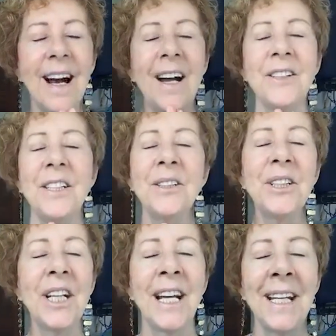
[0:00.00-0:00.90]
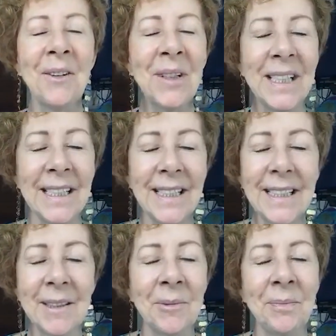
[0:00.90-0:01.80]
Our dear Shining
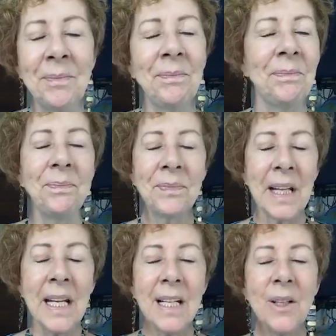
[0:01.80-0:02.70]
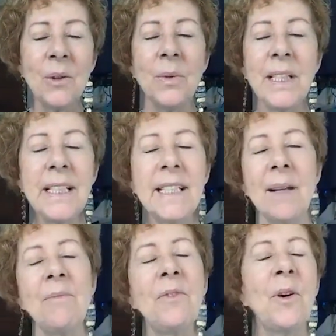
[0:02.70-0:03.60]
Ones, we
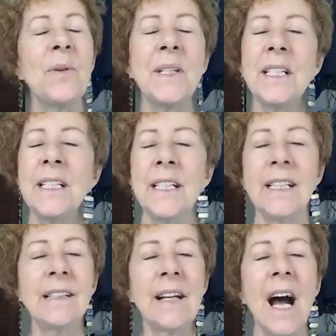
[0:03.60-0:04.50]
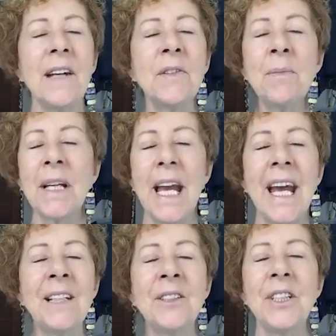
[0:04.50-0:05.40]
step forward into this cosmic
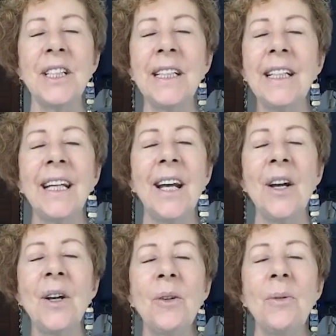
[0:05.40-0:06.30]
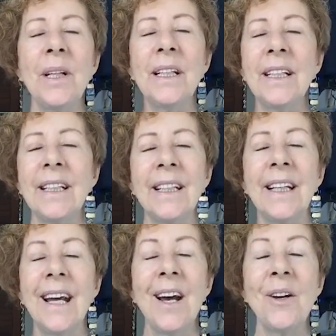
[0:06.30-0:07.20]
energy with
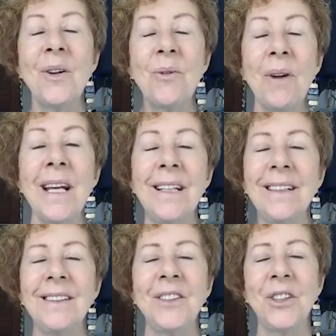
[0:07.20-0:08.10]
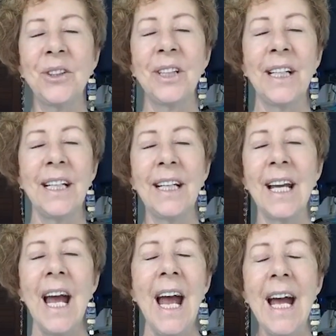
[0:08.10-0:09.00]
great joy
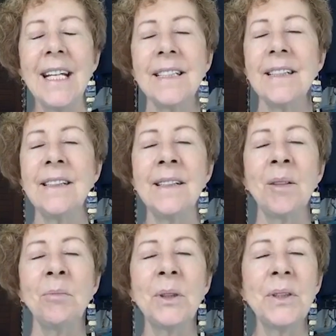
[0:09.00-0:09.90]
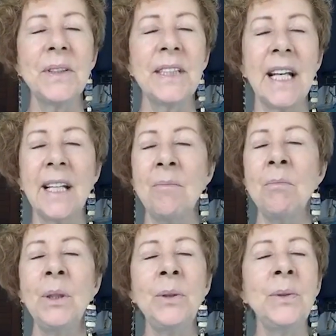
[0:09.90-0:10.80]
as numbers and
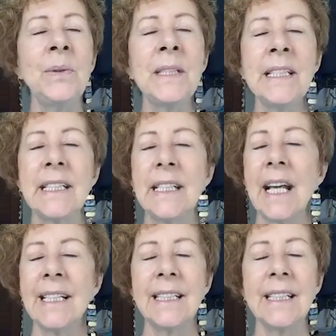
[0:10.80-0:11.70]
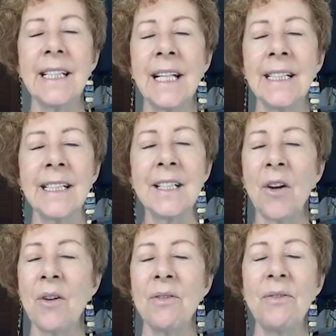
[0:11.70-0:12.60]
moons and suns
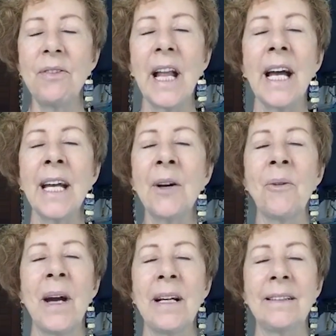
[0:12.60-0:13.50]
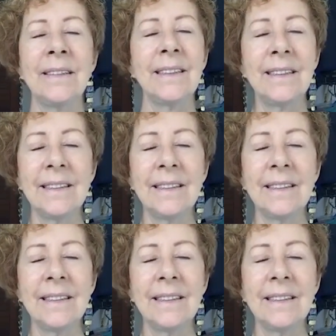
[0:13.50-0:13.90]
are flying around.